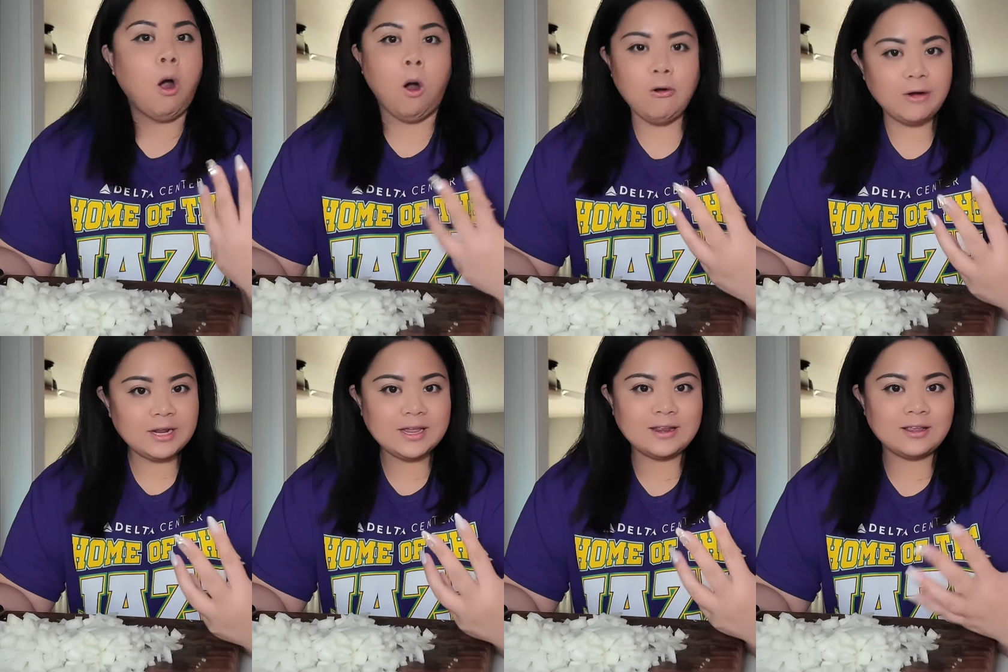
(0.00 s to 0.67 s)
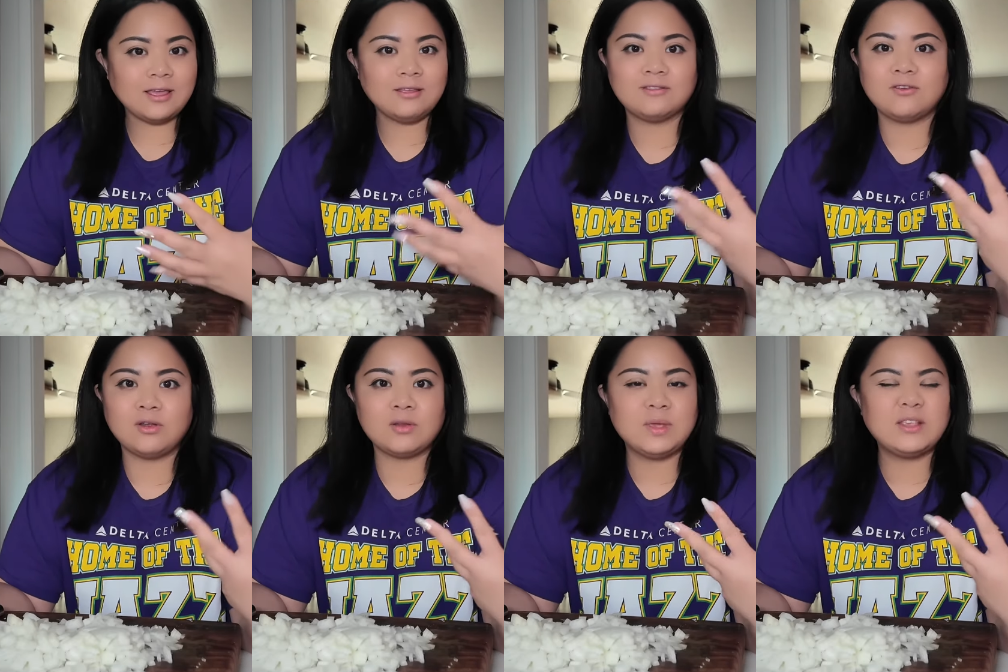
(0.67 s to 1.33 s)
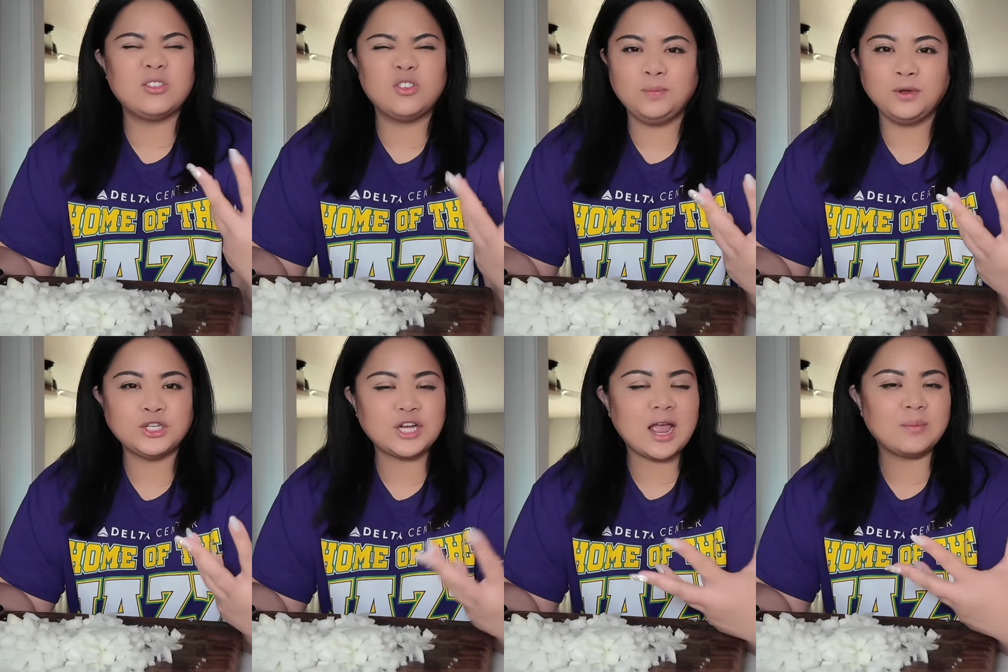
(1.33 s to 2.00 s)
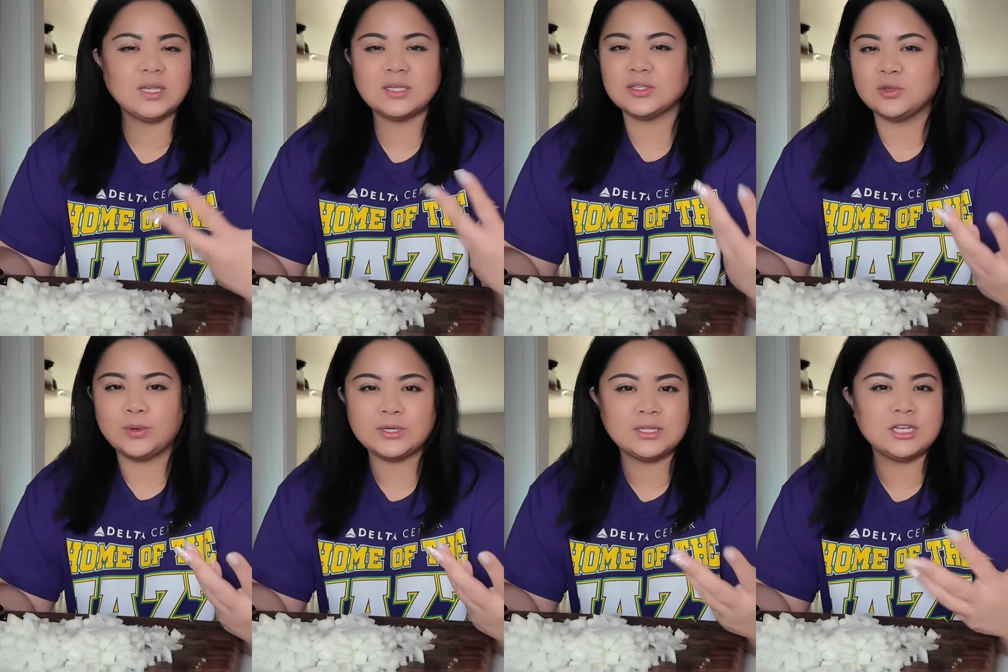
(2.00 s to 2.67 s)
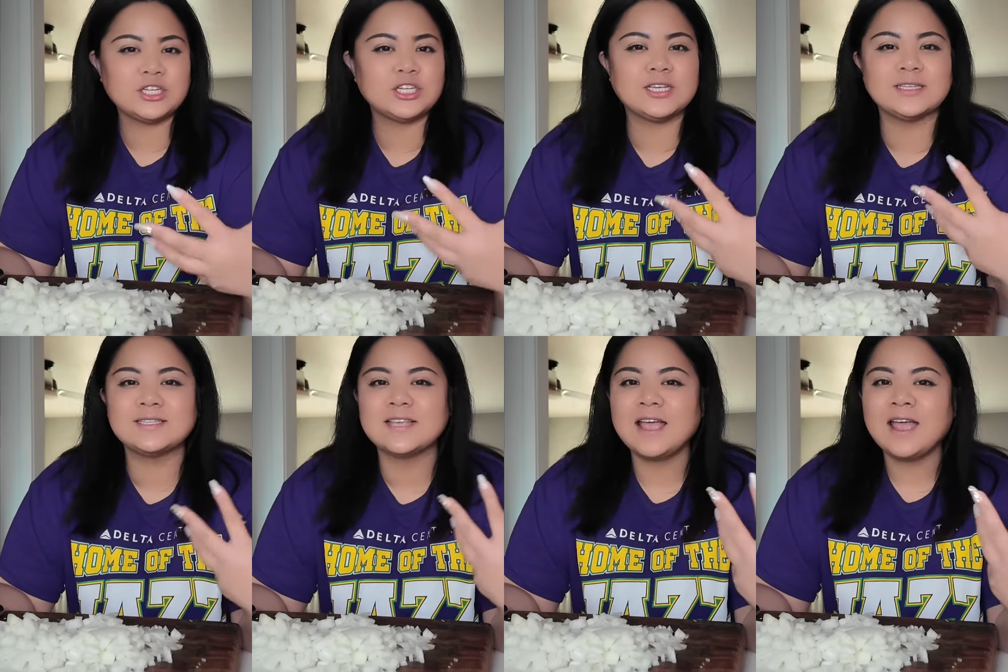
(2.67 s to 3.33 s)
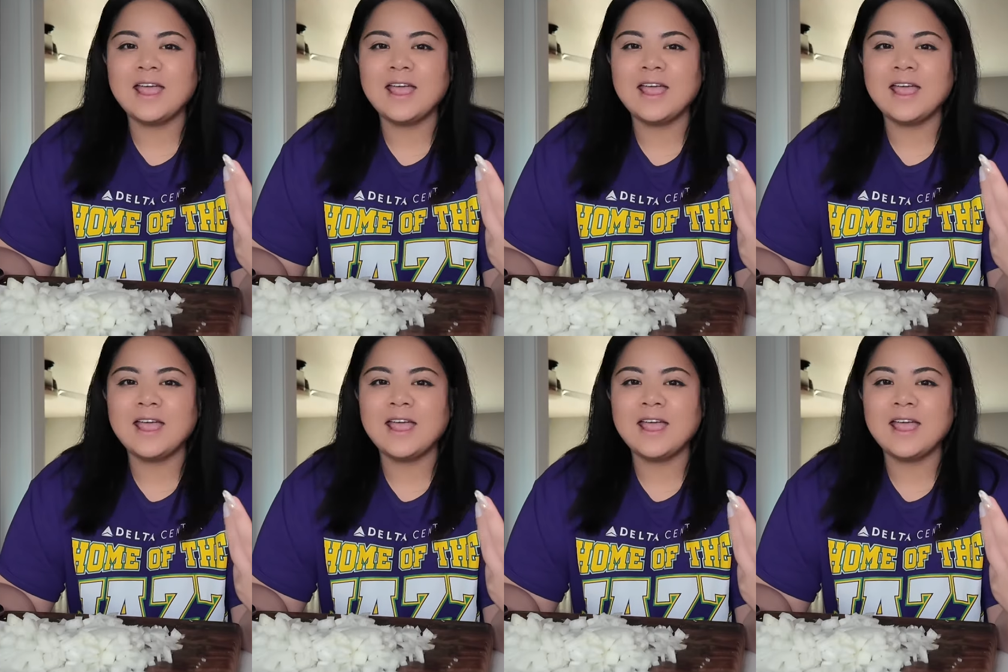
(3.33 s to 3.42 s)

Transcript: already in it, and it's gonna be super jammy, super delicious.